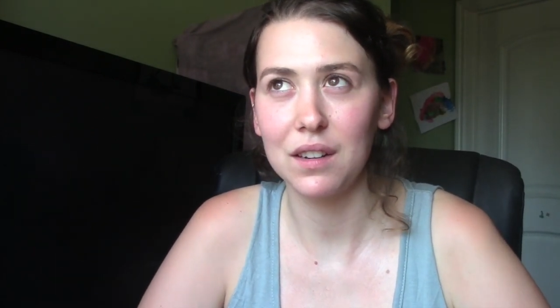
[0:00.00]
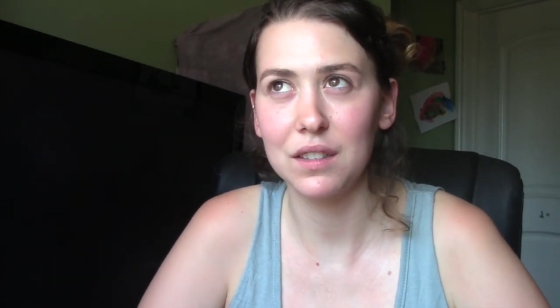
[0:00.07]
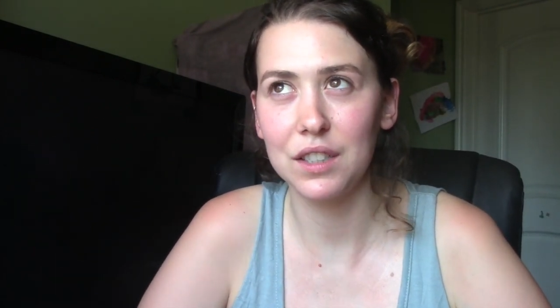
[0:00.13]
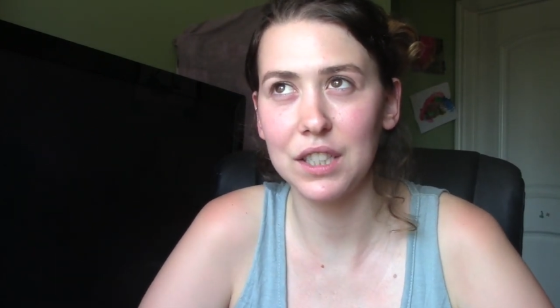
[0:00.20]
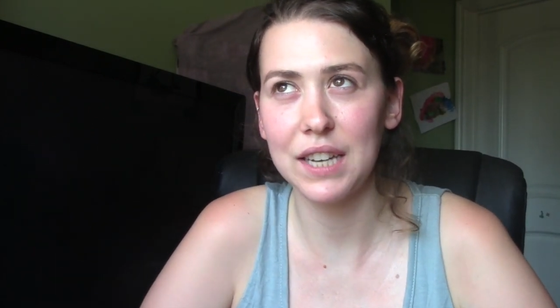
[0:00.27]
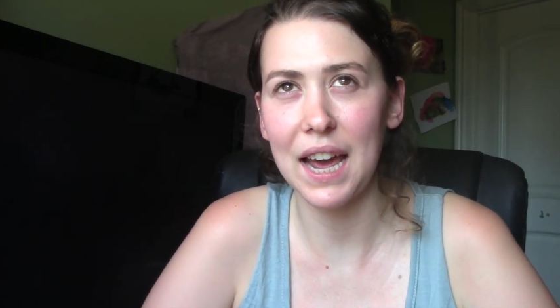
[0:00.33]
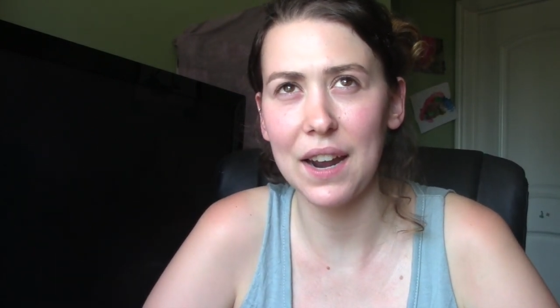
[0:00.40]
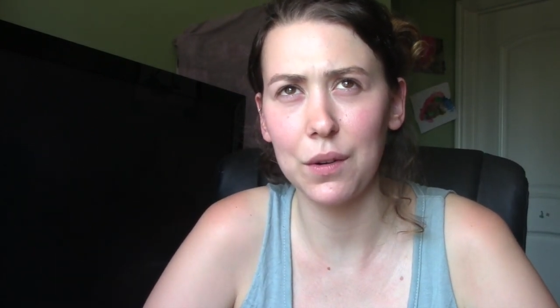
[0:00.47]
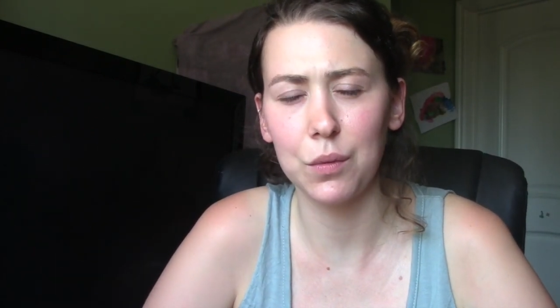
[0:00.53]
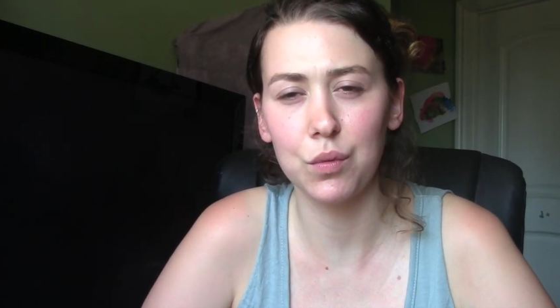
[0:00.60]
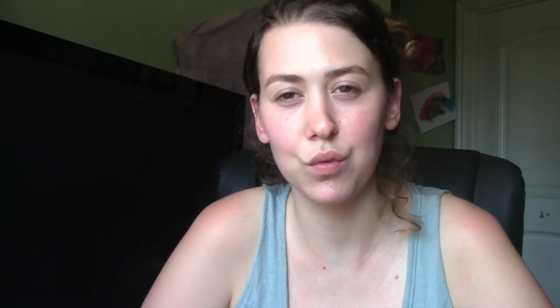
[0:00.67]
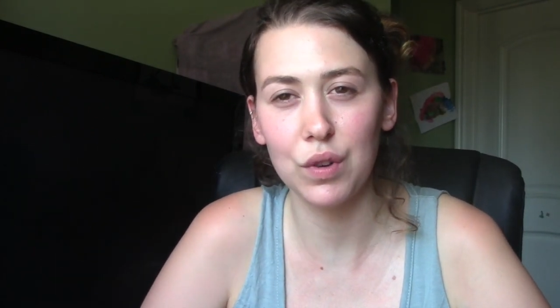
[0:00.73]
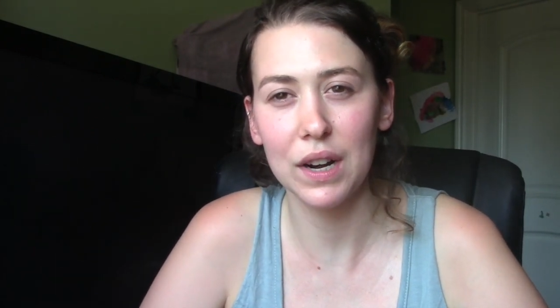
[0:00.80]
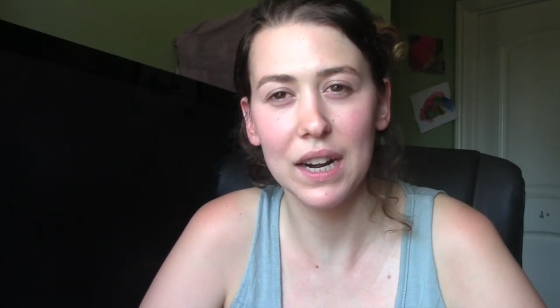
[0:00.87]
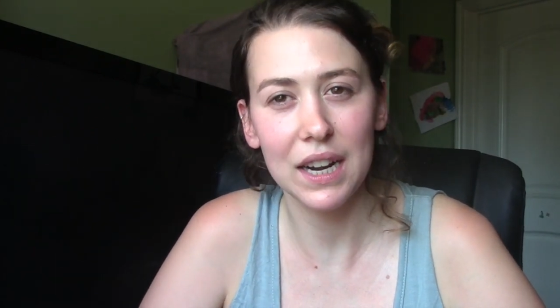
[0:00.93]
just had a
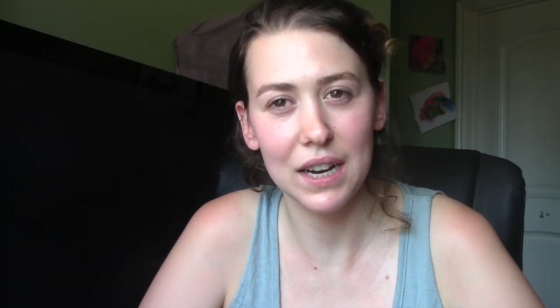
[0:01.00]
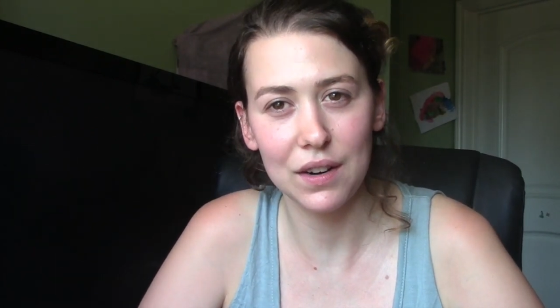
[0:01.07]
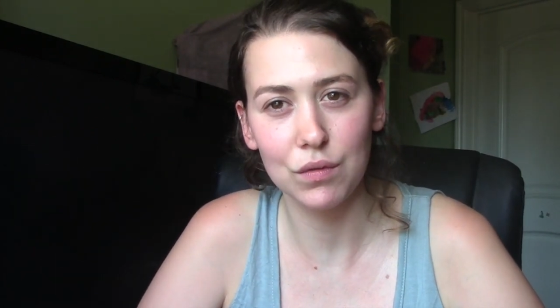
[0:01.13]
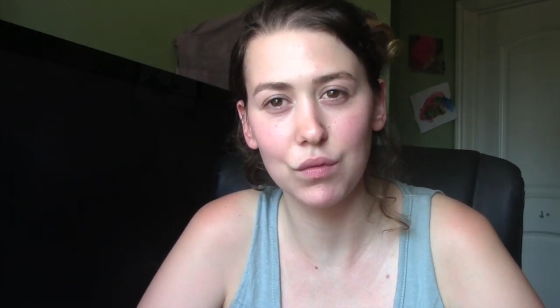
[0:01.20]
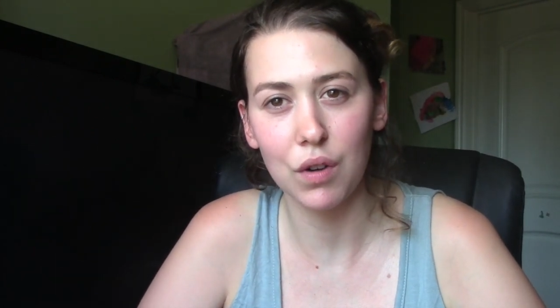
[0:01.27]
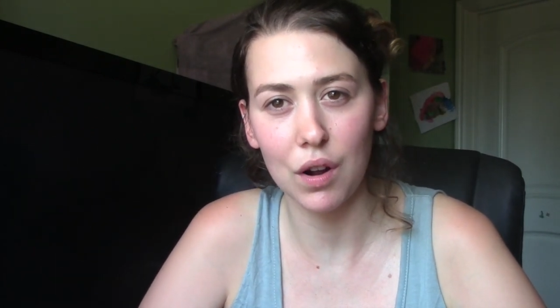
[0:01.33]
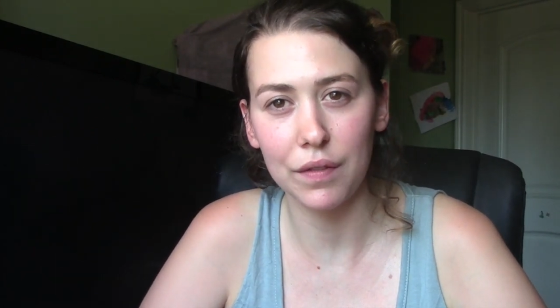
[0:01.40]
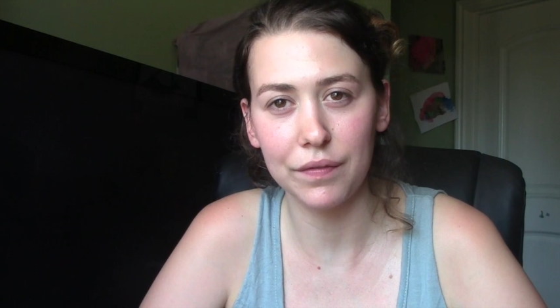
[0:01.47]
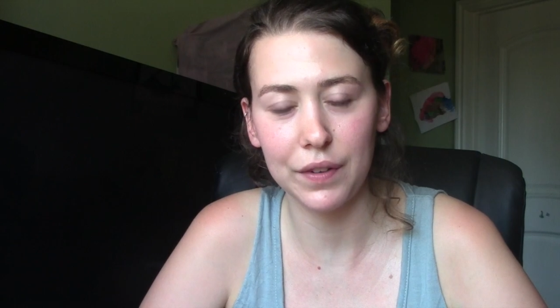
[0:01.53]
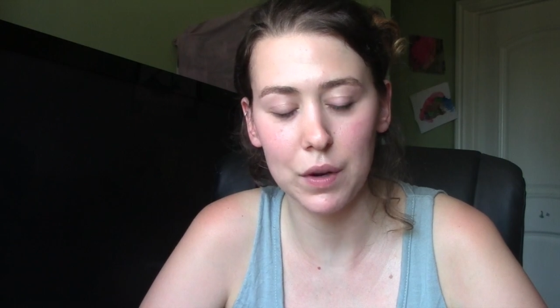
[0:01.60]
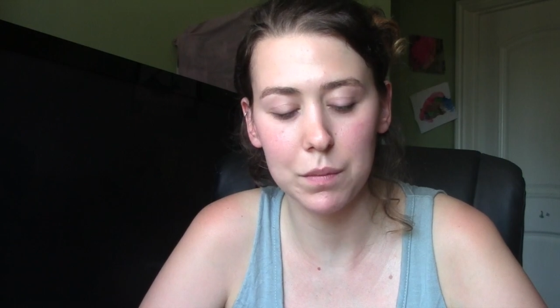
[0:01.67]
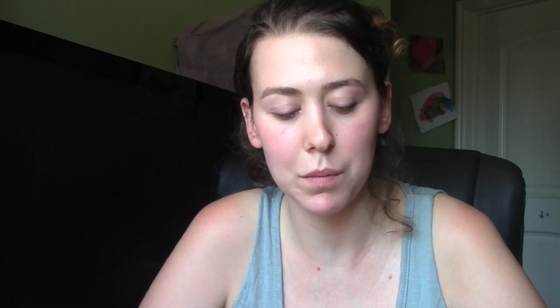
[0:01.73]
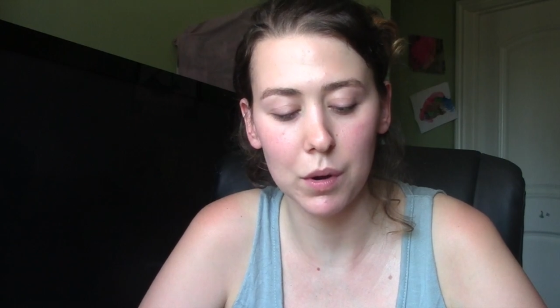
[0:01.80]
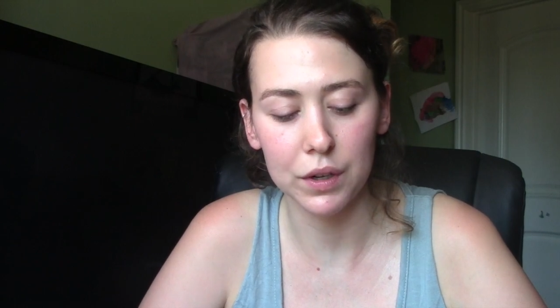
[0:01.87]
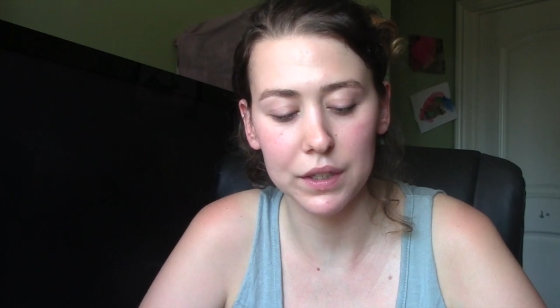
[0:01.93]
really rough
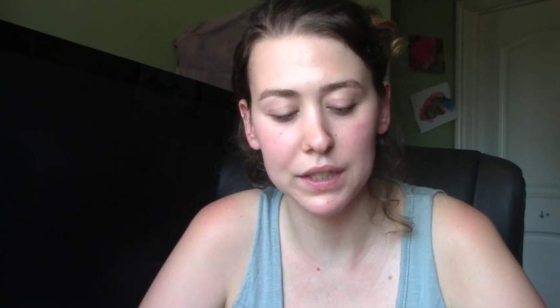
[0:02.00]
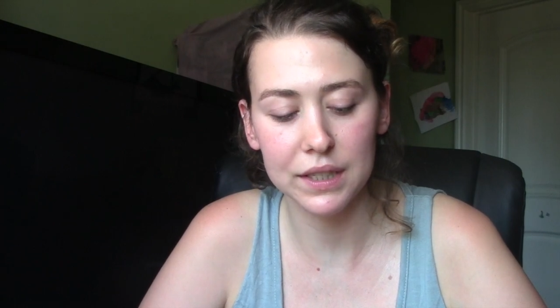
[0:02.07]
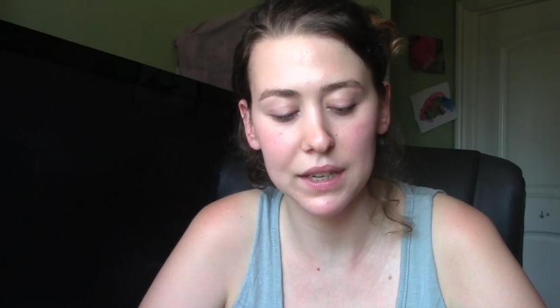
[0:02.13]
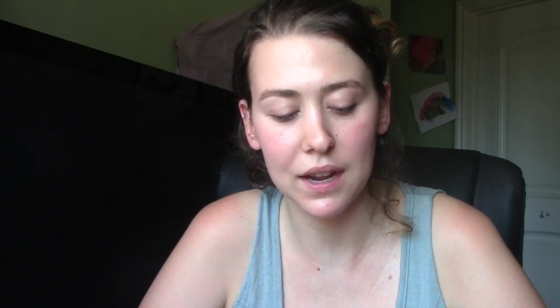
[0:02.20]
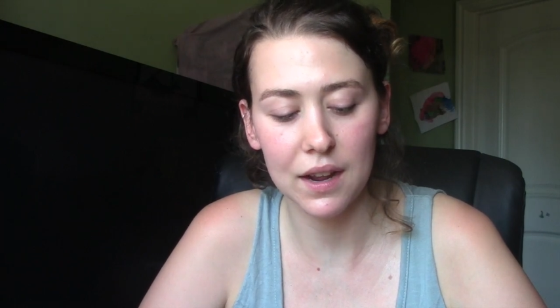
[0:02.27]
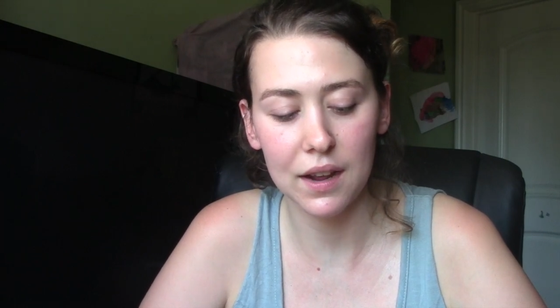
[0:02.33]
few months.